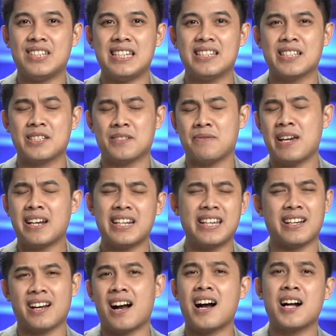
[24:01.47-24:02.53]
Jesus. Very
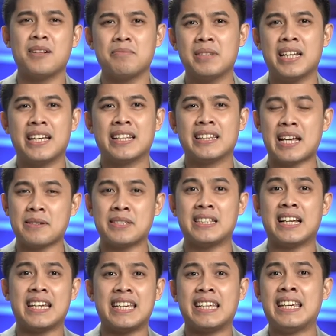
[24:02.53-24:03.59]
calm, tapos
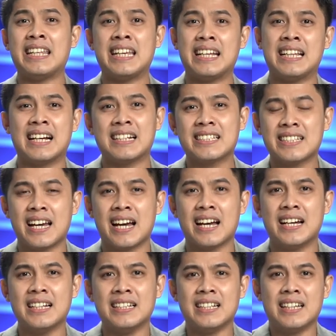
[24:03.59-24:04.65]
nakikinig lang
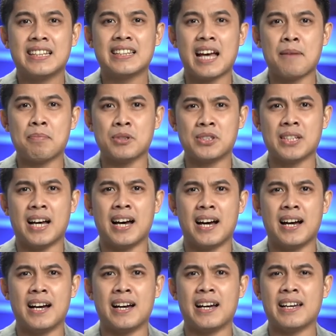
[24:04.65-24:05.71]
siya. Tapos
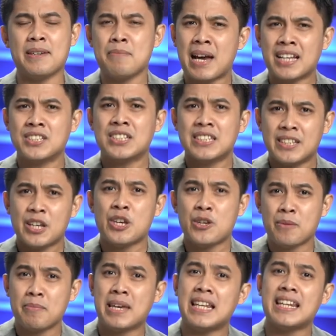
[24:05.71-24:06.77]
imagine the
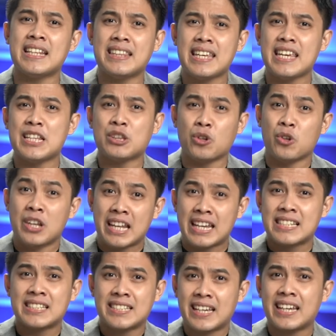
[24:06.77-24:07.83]
humility to
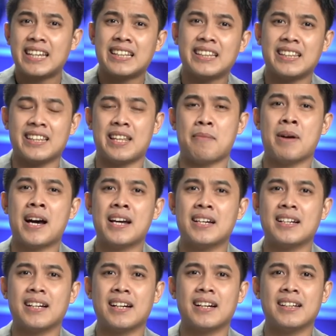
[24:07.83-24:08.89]
listen, di ba?
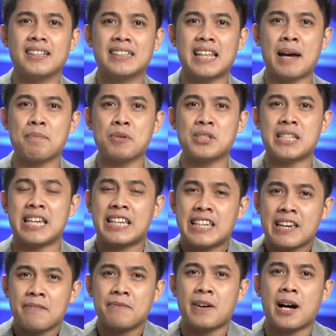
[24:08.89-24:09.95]
Tapos
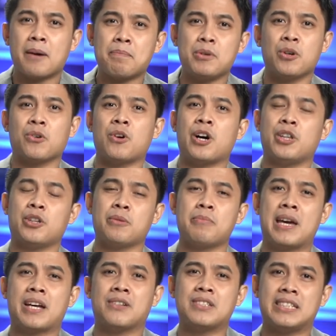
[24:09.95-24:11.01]
i-give up yung kung anong
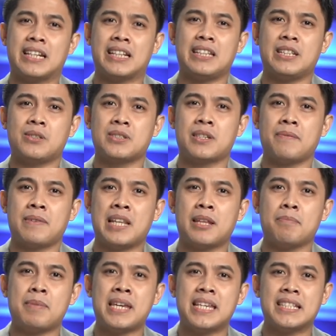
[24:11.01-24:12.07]
meron sila dito sa
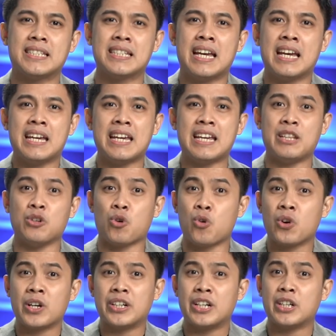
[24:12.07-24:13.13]
Philippines in
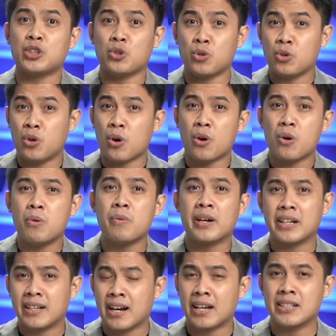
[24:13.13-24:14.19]
order to go
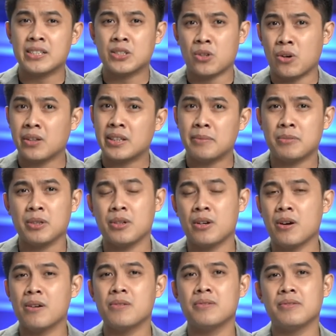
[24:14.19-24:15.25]
where God has called them to
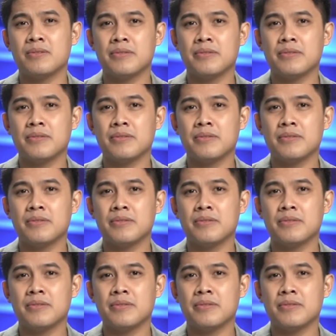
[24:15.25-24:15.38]
go.